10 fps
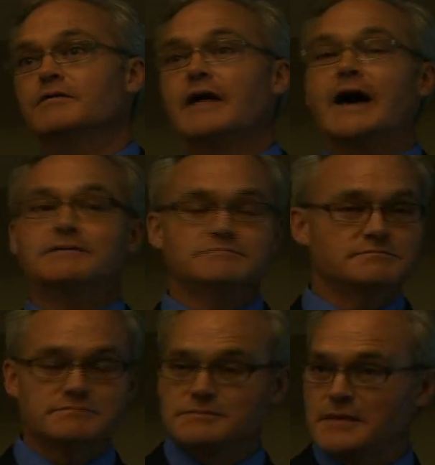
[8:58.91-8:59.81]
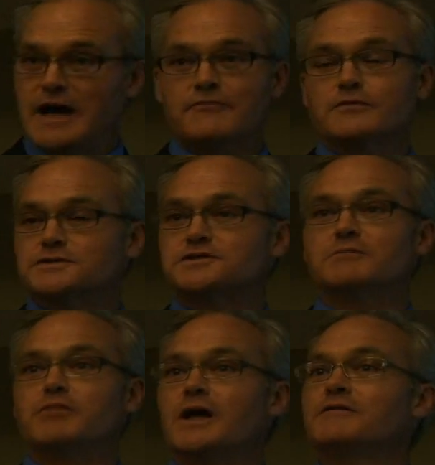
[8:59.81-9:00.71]
that efforts to
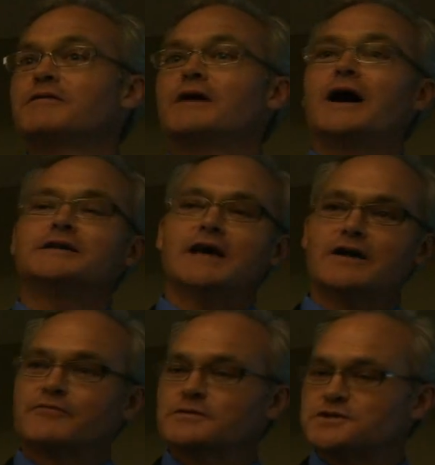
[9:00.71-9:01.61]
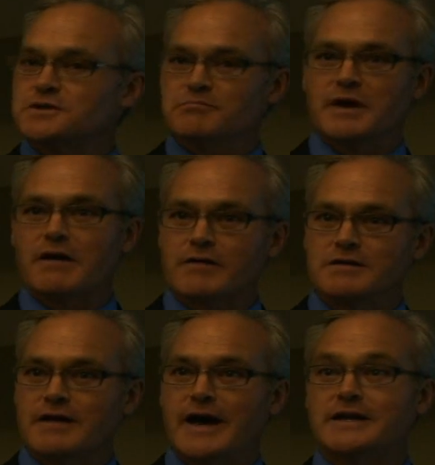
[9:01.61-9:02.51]
blunt that, efforts to
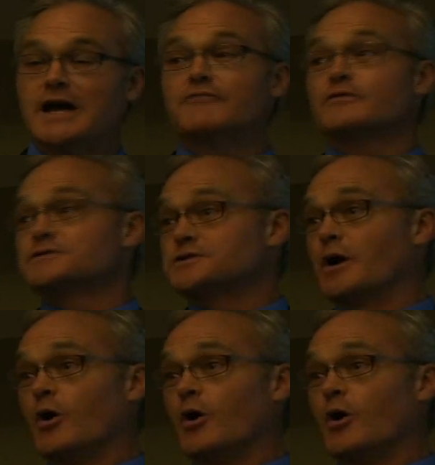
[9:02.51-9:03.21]
bury that, efforts to